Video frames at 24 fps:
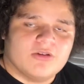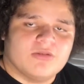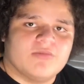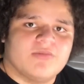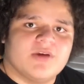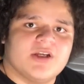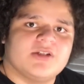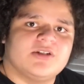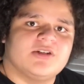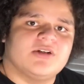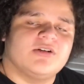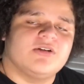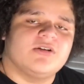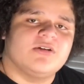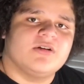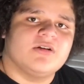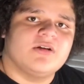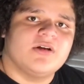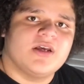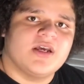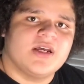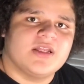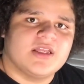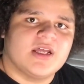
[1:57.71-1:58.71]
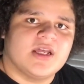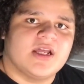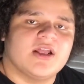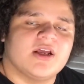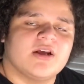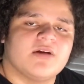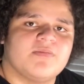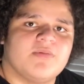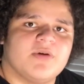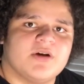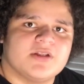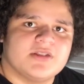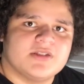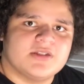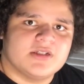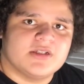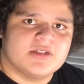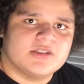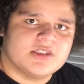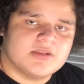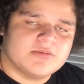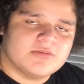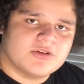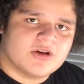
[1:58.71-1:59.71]
make sure you hit that like button,
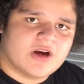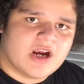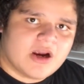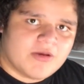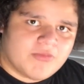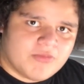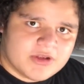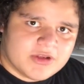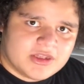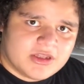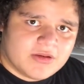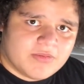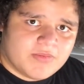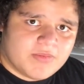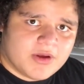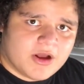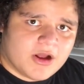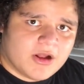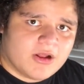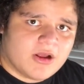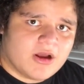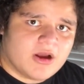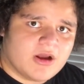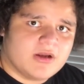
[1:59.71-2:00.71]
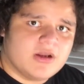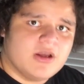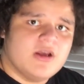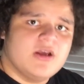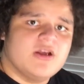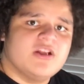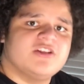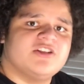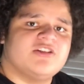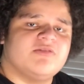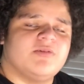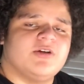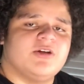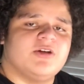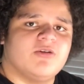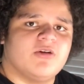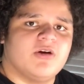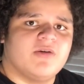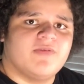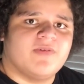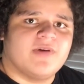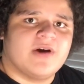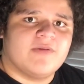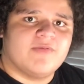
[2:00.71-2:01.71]
subscribe with the bell on to be
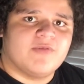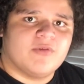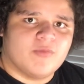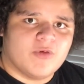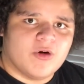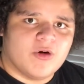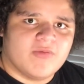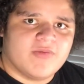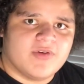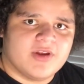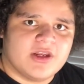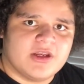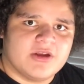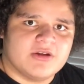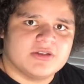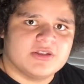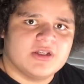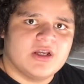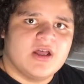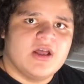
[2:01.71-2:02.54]
notified for more videos.